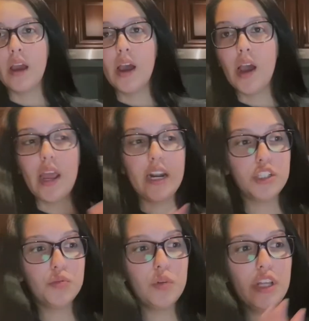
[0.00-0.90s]
And I
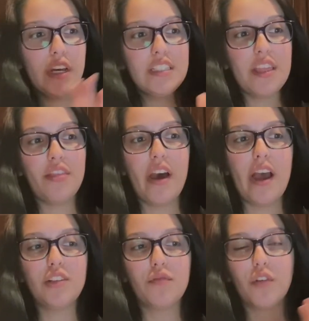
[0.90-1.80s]
just realized
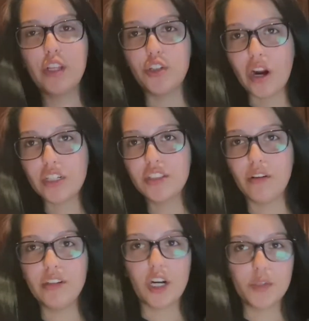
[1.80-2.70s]
that for the attractions, I
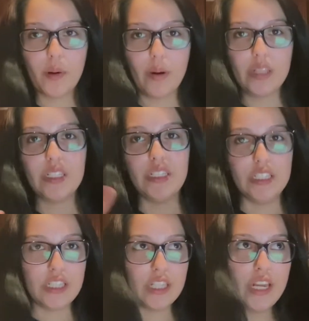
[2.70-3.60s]
only talked about rides in
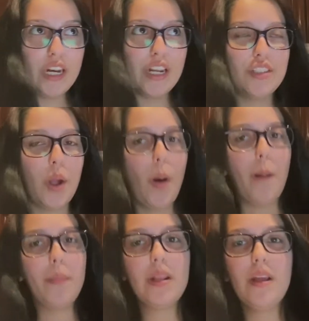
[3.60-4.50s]
Disneyland. So I'm
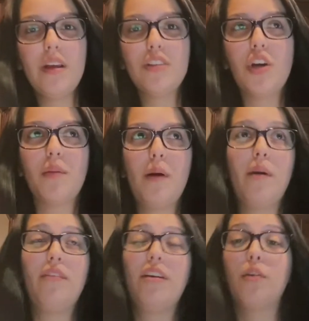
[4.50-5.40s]
gonna talk about my
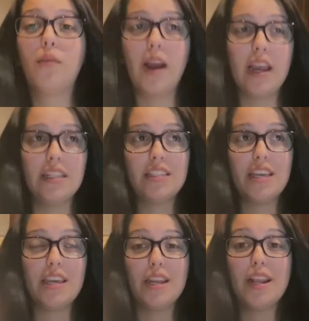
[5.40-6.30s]
favorite rides
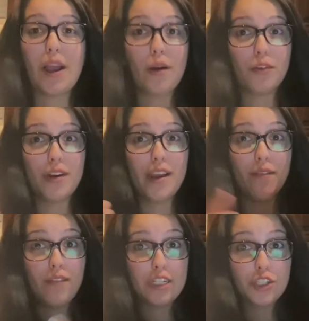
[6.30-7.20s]
in California
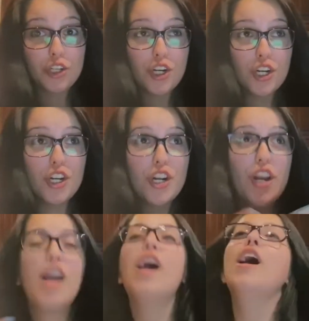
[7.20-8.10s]
Adventure.
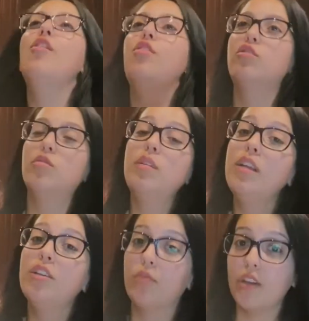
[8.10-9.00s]
This one
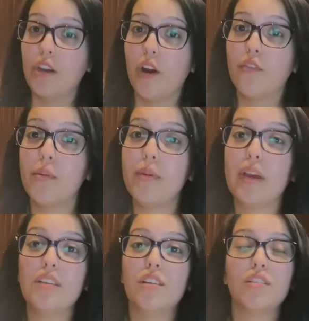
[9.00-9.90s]
is really hard for me
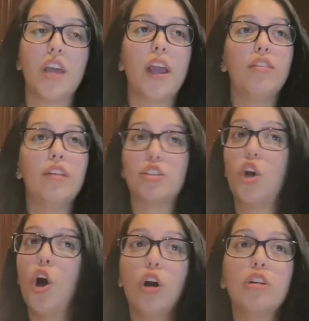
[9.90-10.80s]
because there's
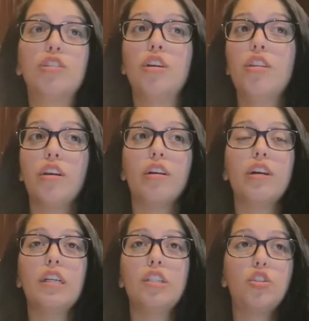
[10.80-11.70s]
Cars, there
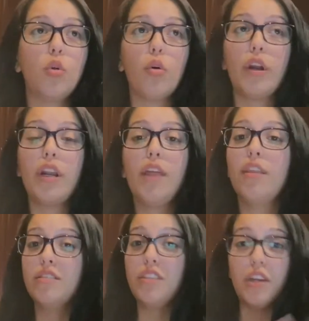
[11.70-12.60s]
is Soarin',
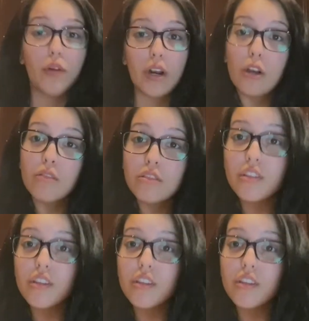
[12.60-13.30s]
there's the Incredicoaster.